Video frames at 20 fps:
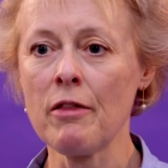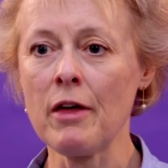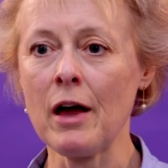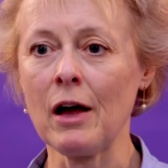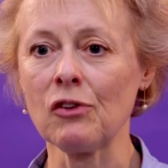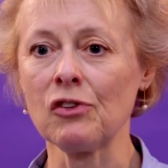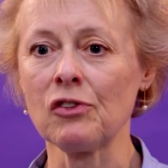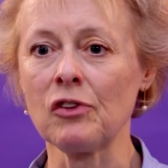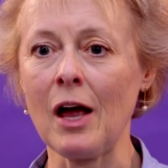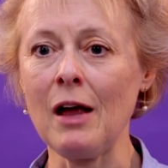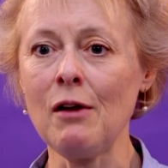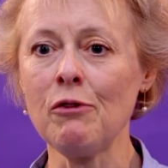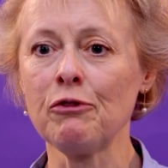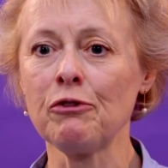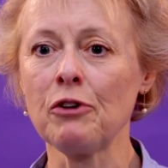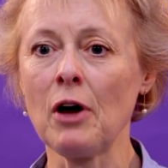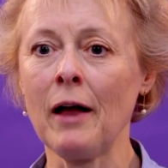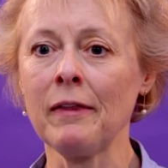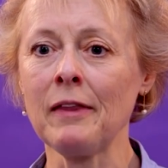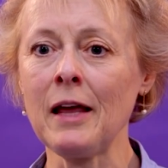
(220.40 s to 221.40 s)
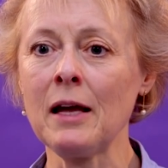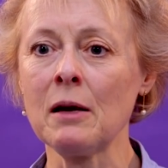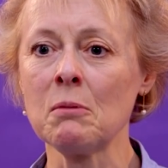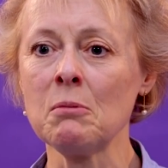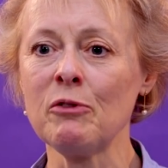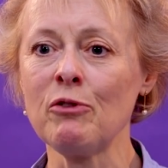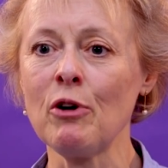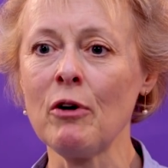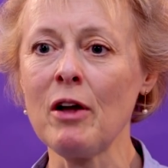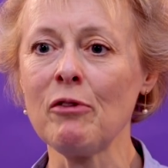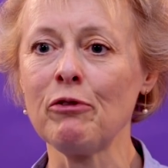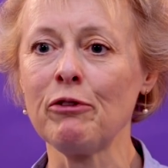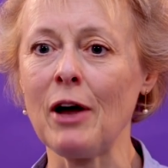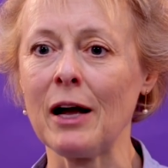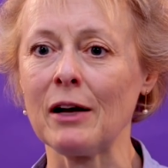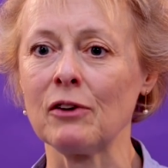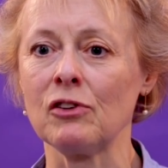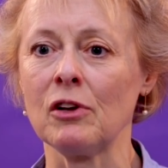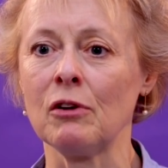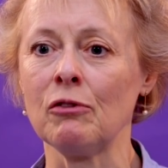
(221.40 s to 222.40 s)
They are safe and they can be very
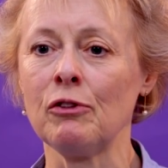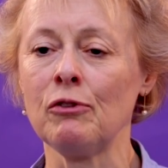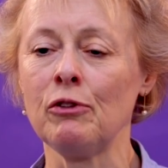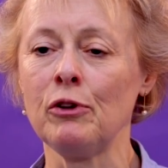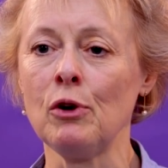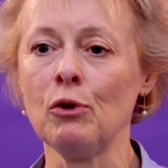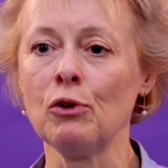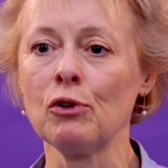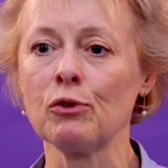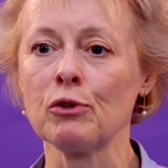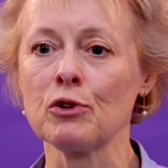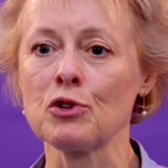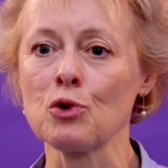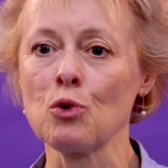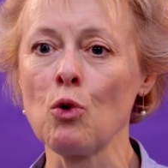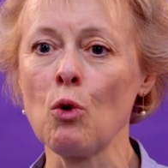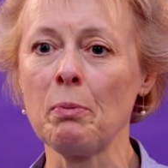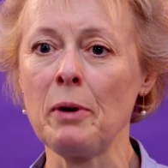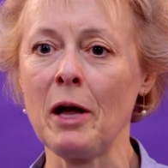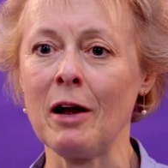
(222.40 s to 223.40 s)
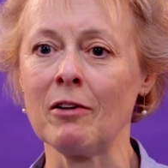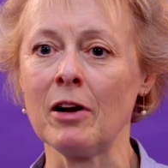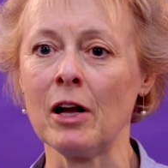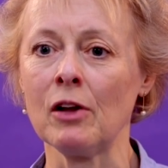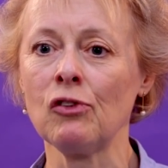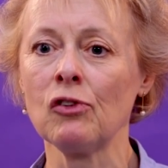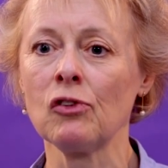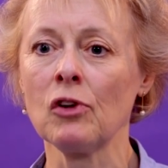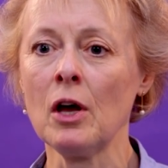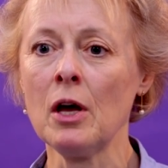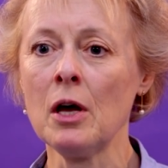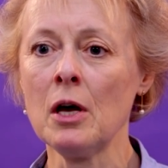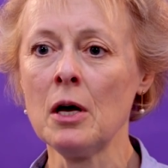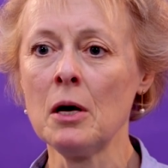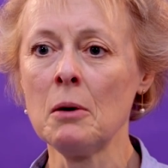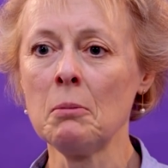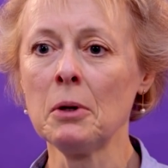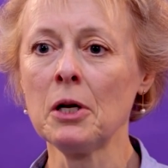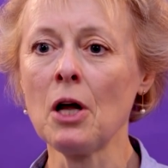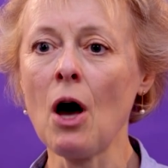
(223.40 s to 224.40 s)
effective if used for short periods,
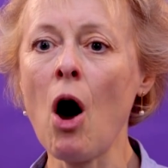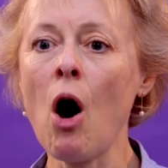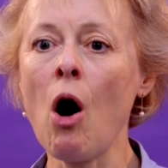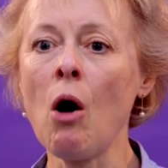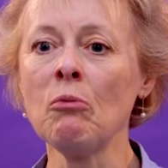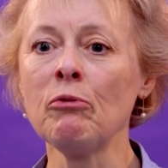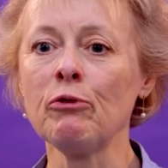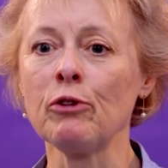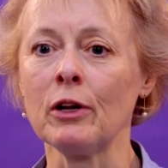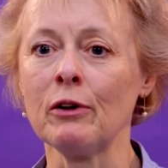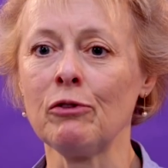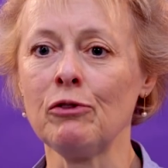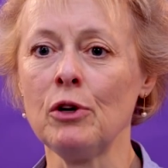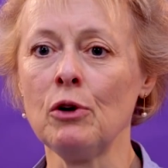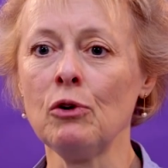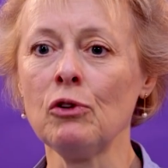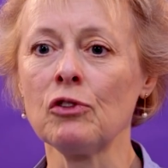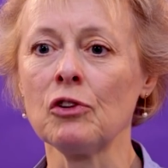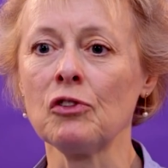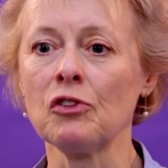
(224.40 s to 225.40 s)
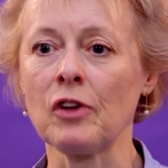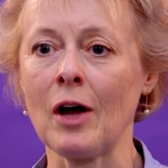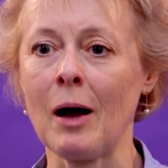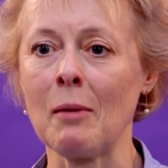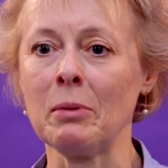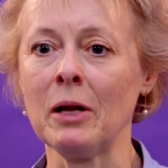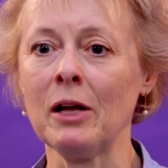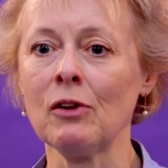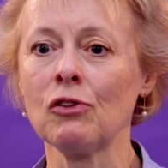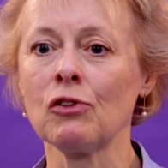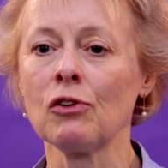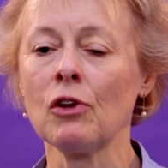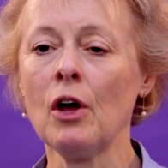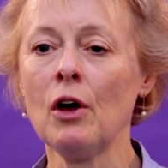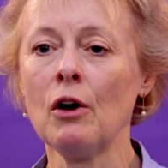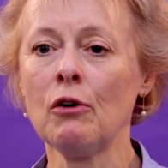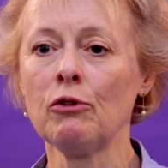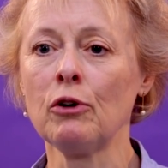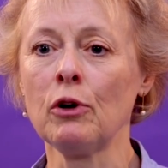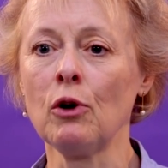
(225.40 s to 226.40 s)
but are harmful if used as tablets
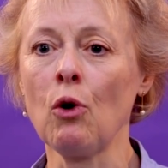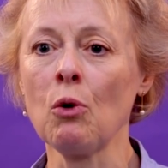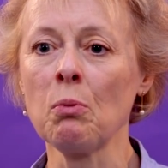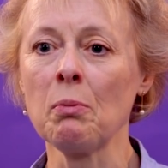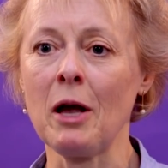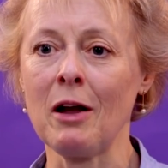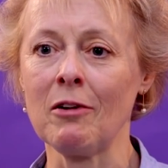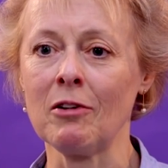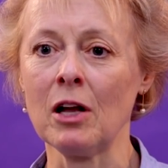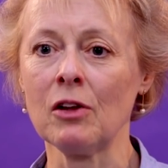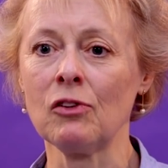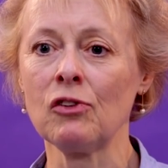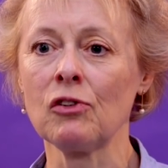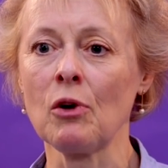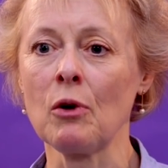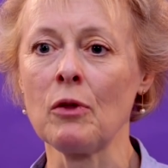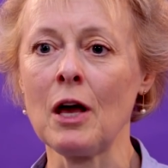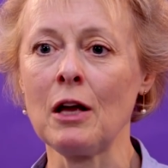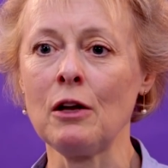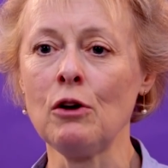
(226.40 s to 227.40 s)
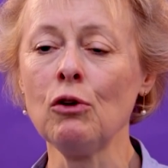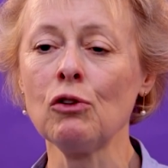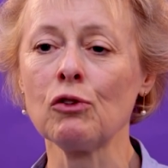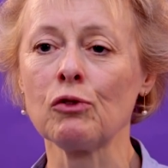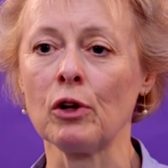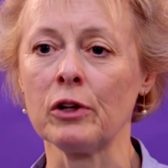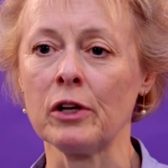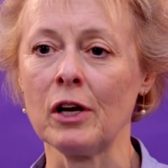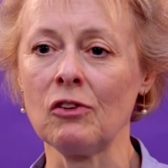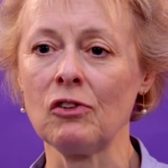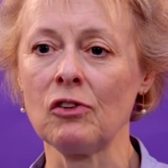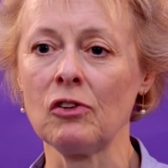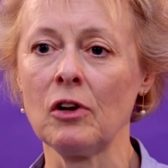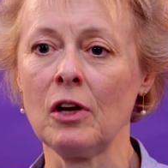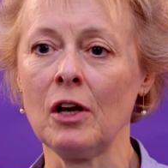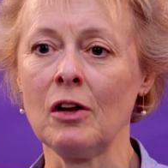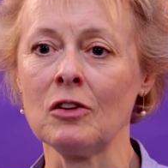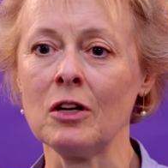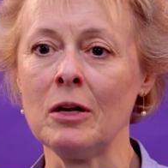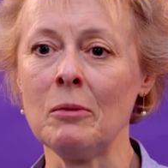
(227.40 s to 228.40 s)
for long periods, so their usefulness
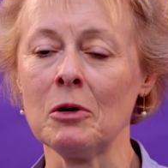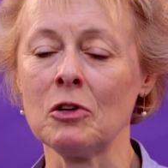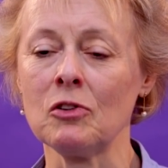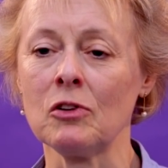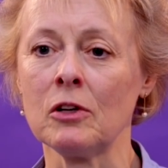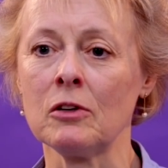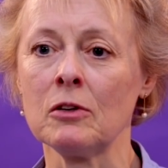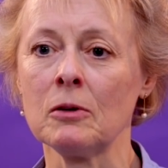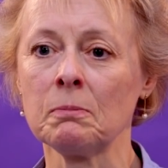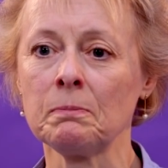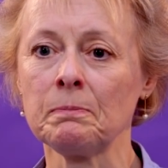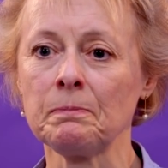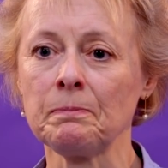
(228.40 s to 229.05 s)
is limited.